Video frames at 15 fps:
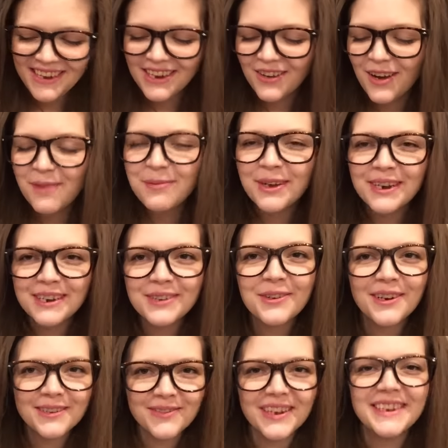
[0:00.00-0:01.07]
No, I'll put it
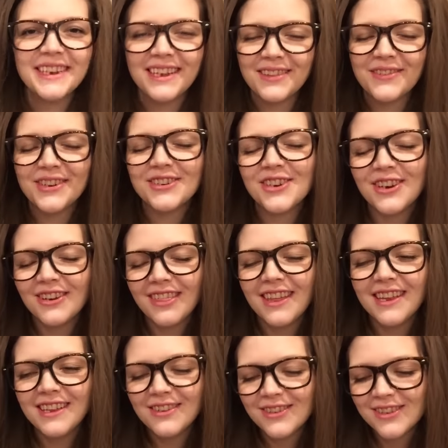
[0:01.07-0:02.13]
towards my tea for sure.
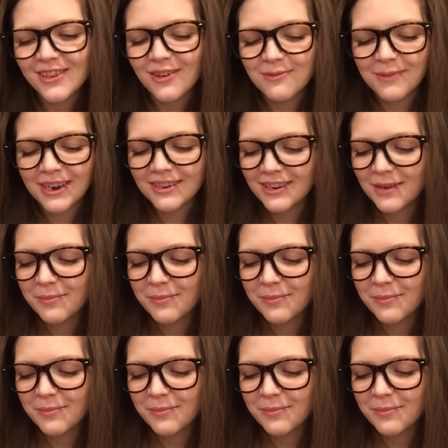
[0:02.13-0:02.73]
Thank you so much.